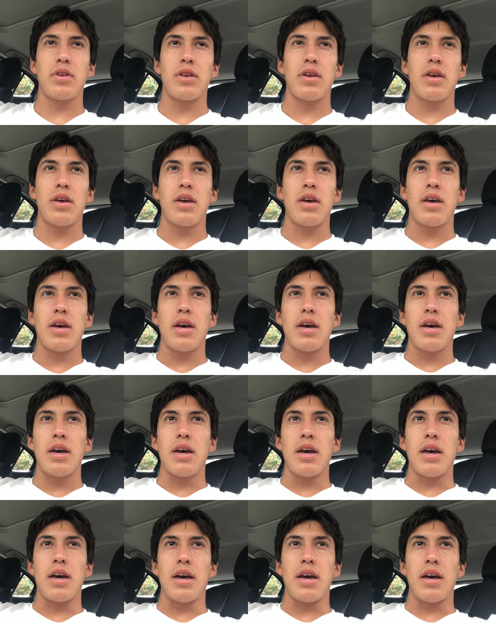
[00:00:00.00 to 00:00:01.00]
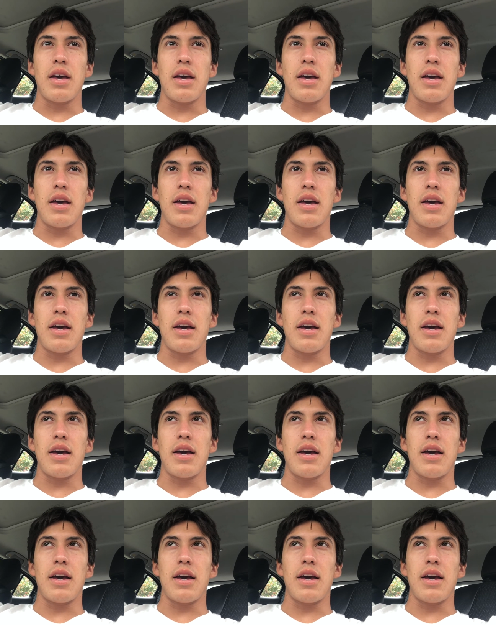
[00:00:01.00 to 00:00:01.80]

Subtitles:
[no speech]